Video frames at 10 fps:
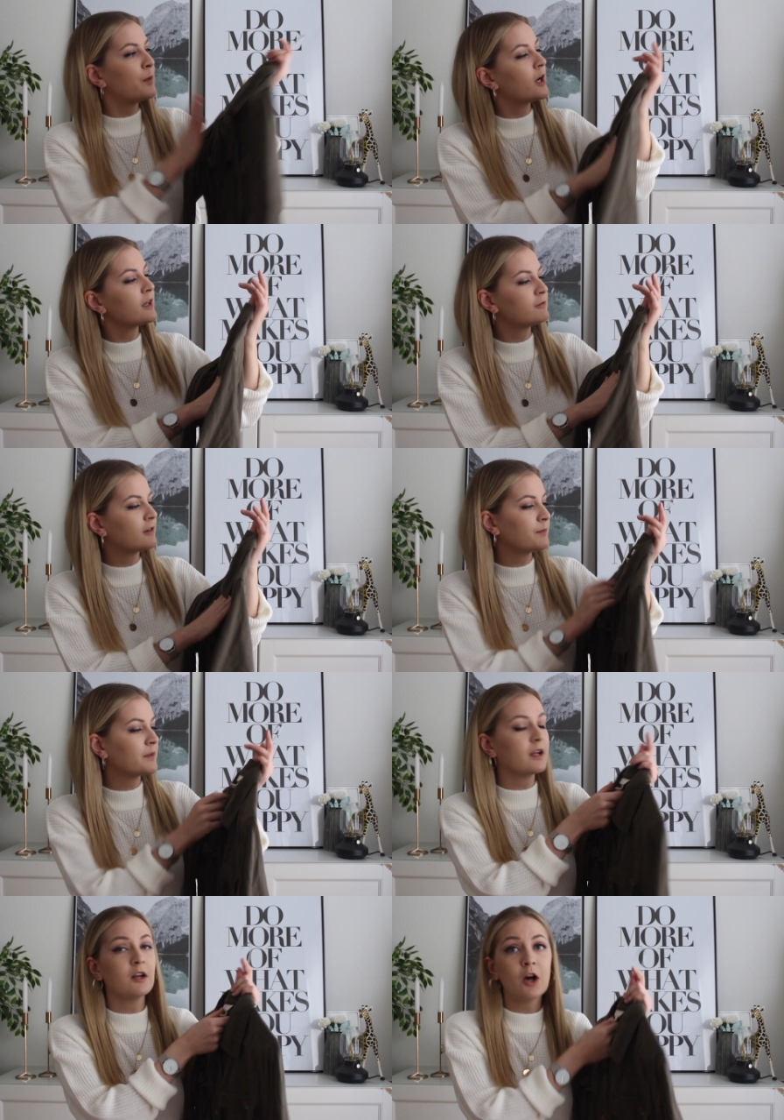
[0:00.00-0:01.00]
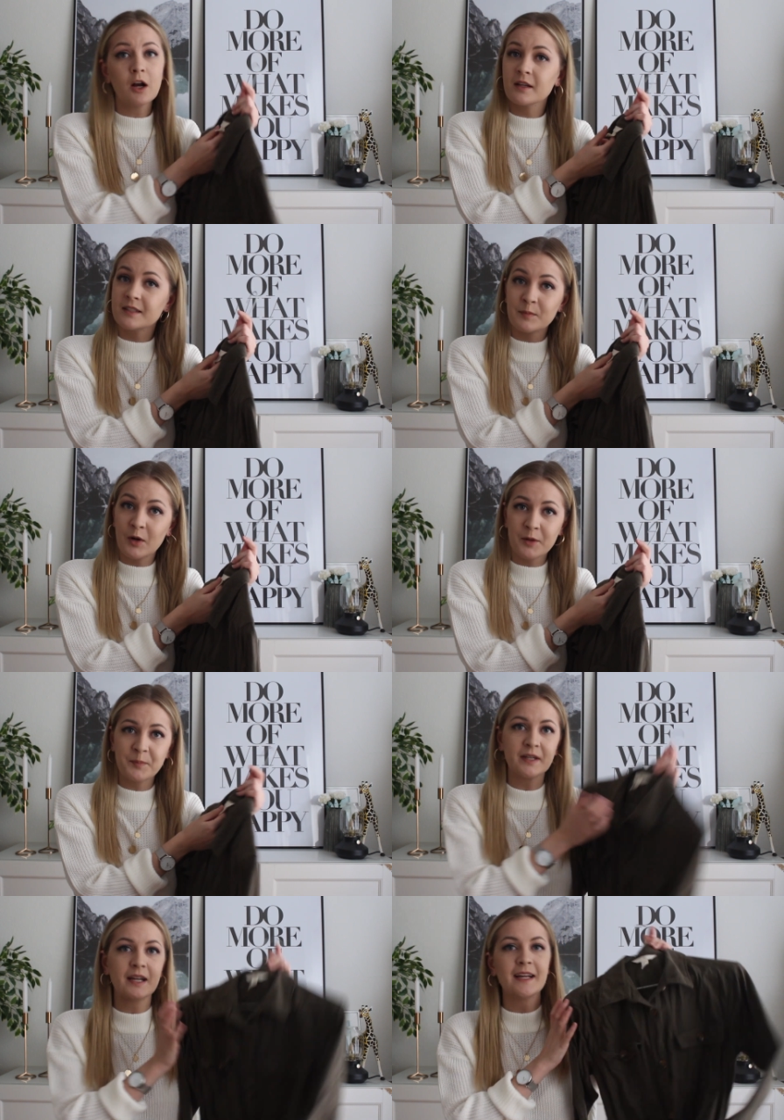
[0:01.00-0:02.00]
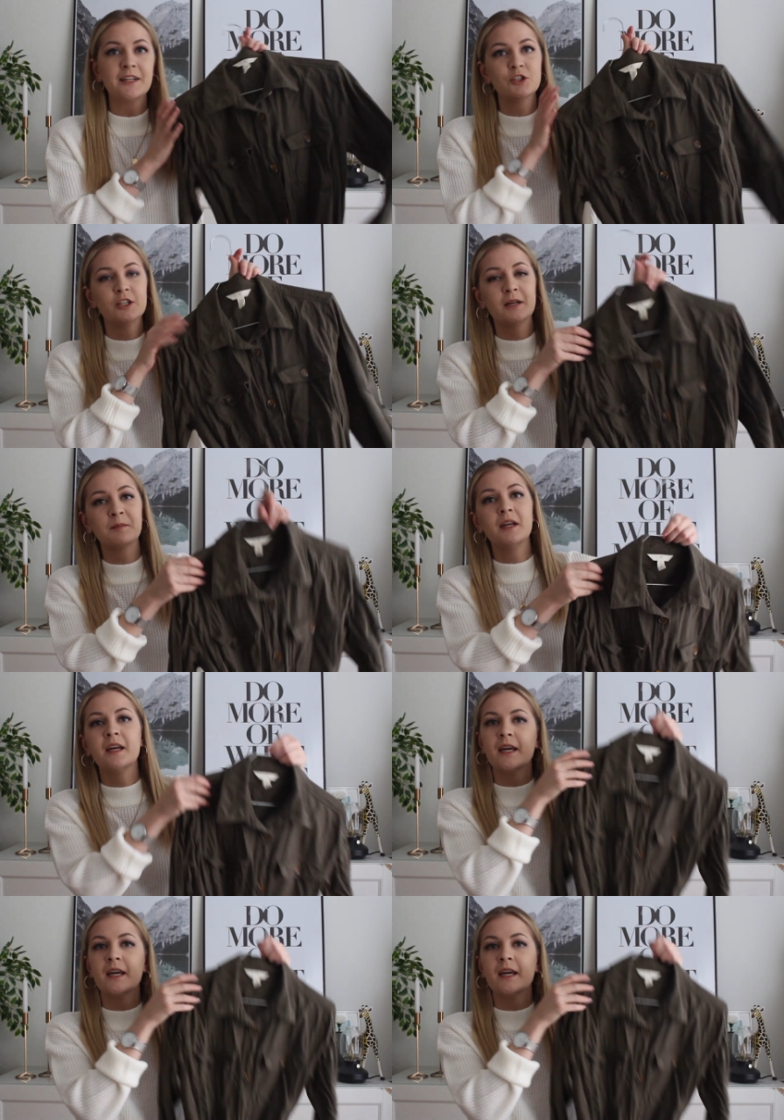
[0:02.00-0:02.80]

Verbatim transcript: bought it from the LOGG department at H&M.